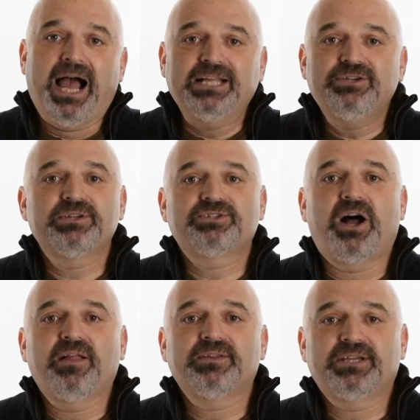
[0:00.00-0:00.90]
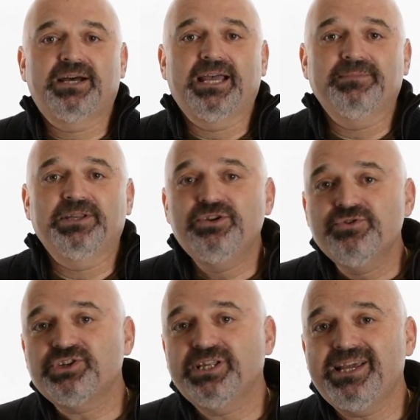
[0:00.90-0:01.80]
I do this all the time, and
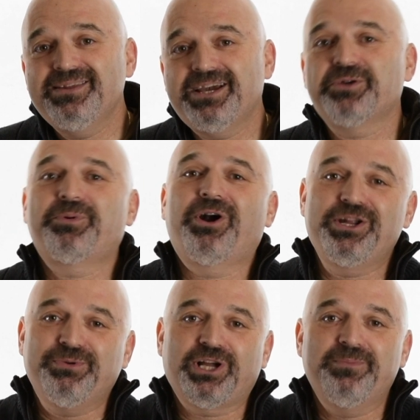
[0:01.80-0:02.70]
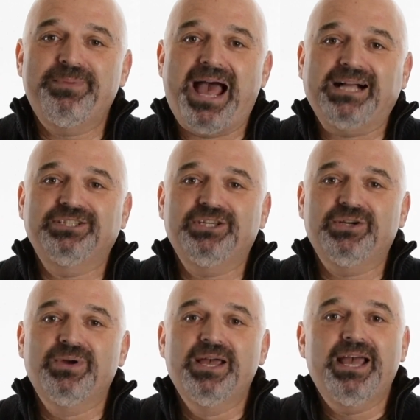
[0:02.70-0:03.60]
usually the other party will come back to
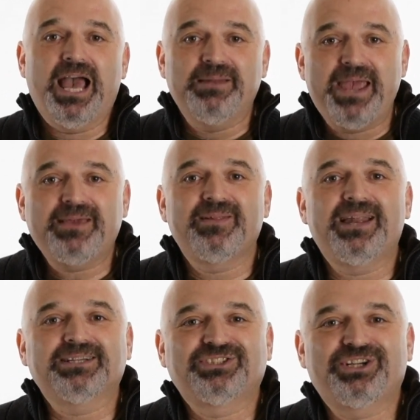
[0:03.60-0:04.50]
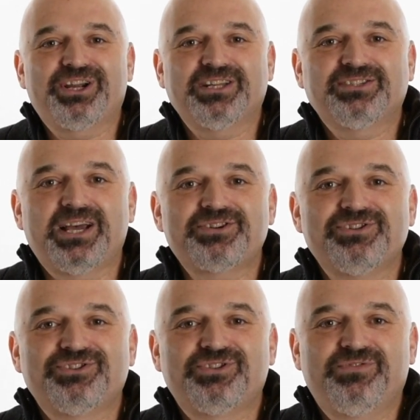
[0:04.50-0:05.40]
you and make the necessary
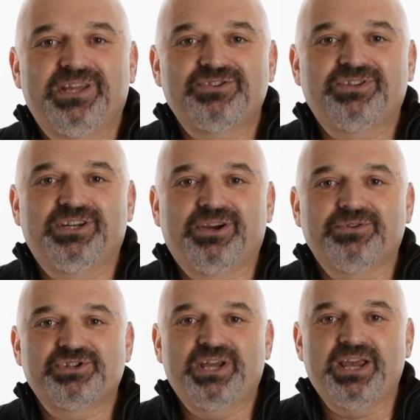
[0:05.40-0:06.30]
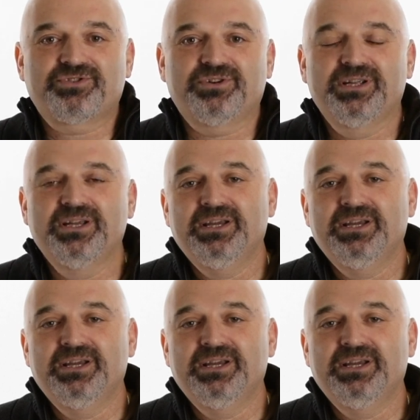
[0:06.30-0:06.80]
concessions to finish the negotiation.